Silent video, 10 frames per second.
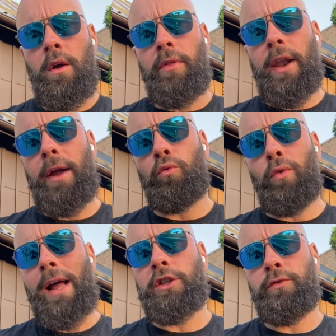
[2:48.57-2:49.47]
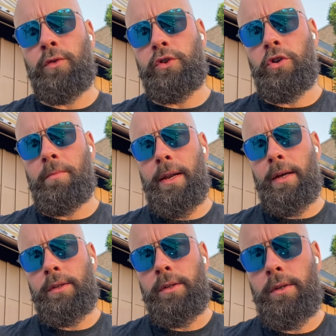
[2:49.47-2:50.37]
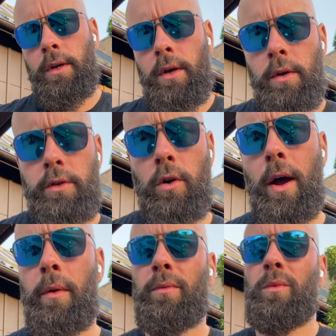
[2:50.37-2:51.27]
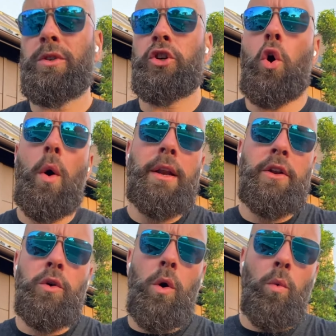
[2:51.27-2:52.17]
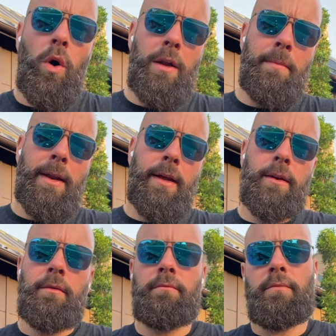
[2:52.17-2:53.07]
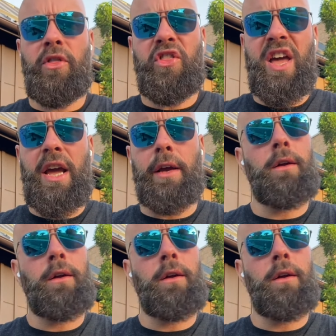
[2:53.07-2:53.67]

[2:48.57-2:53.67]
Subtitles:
Then I rest for 2 minutes. So I was going to do a 1 minute thing,